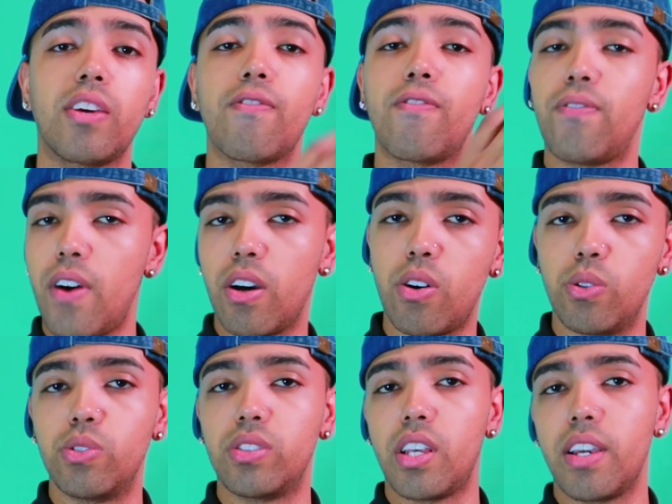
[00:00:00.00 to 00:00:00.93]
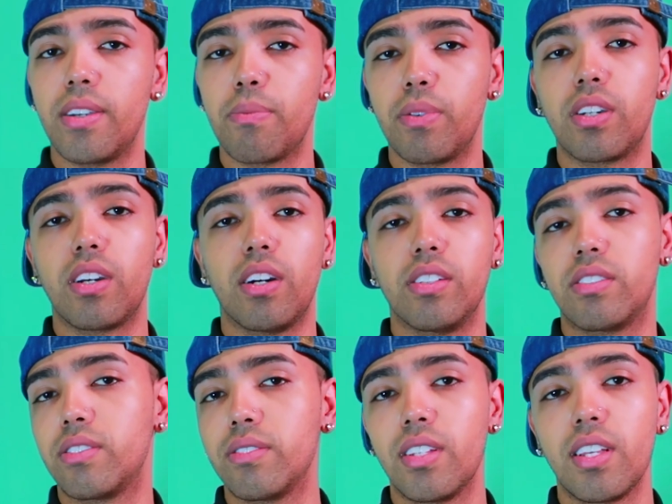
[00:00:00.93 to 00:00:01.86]
saying fuck Jose
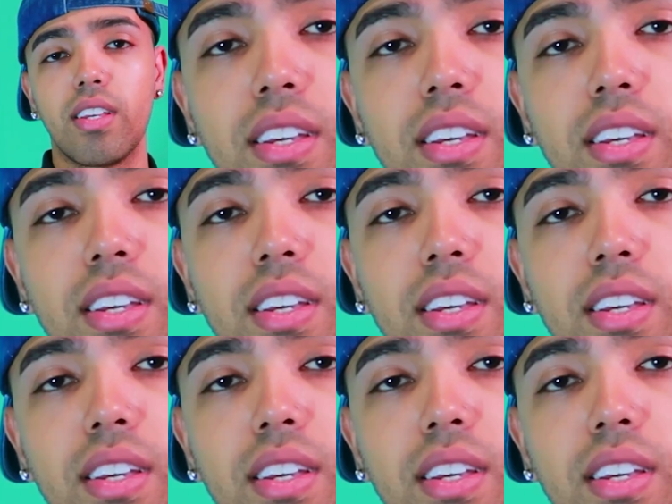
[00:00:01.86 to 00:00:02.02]
because